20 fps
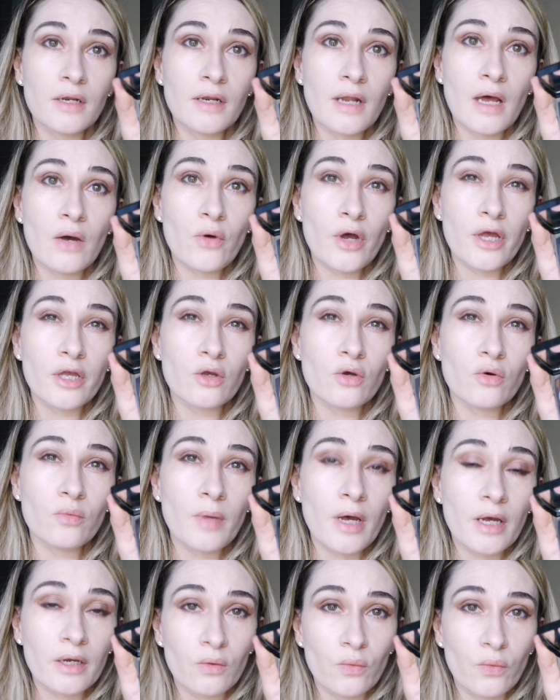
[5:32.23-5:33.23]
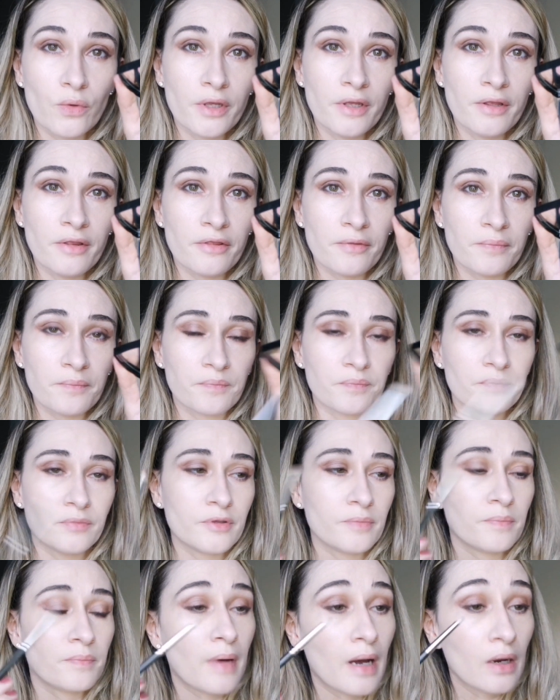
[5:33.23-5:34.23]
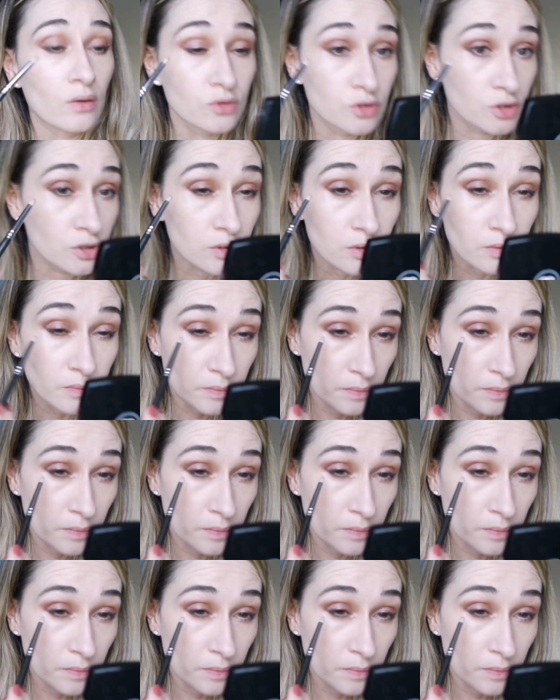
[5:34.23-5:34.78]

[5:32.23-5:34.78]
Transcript: Now I go back with the powder.